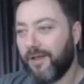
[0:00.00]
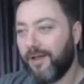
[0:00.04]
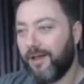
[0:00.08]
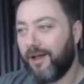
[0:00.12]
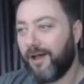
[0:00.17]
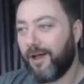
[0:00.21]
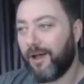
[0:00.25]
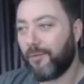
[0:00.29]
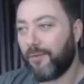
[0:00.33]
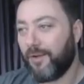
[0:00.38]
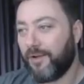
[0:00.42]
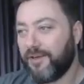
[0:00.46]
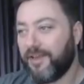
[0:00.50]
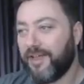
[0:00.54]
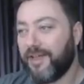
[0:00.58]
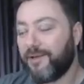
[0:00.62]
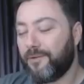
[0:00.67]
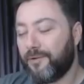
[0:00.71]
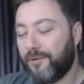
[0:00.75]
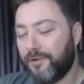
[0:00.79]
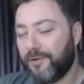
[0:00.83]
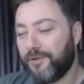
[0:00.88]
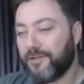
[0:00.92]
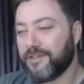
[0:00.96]
I wonder how
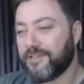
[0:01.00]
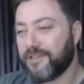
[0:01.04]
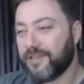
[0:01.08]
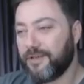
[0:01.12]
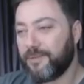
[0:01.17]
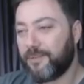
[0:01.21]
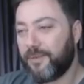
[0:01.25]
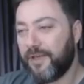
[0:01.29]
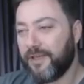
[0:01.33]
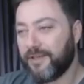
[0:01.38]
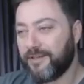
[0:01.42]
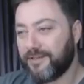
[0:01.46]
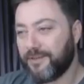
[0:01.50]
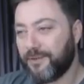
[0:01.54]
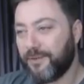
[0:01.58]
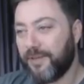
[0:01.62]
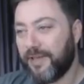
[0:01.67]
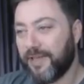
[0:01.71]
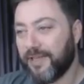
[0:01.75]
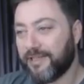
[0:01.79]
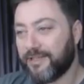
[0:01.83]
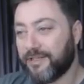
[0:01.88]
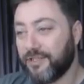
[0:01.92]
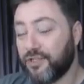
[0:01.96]
long it's going to be until we
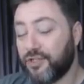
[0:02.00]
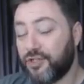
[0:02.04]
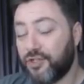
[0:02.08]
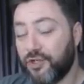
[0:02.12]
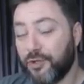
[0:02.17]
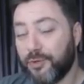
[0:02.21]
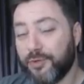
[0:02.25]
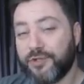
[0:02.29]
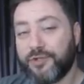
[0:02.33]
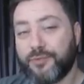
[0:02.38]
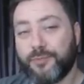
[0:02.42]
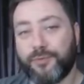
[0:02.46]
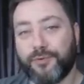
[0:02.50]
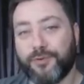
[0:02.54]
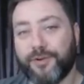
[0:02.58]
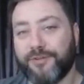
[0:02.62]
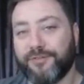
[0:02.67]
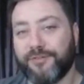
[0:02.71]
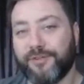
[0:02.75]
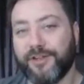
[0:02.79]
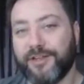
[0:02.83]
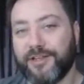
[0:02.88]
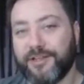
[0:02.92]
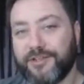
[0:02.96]
get to Jewish
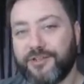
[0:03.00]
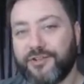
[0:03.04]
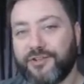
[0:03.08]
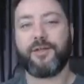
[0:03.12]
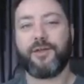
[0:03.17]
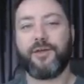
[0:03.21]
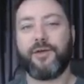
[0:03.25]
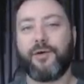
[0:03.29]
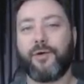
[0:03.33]
privilege.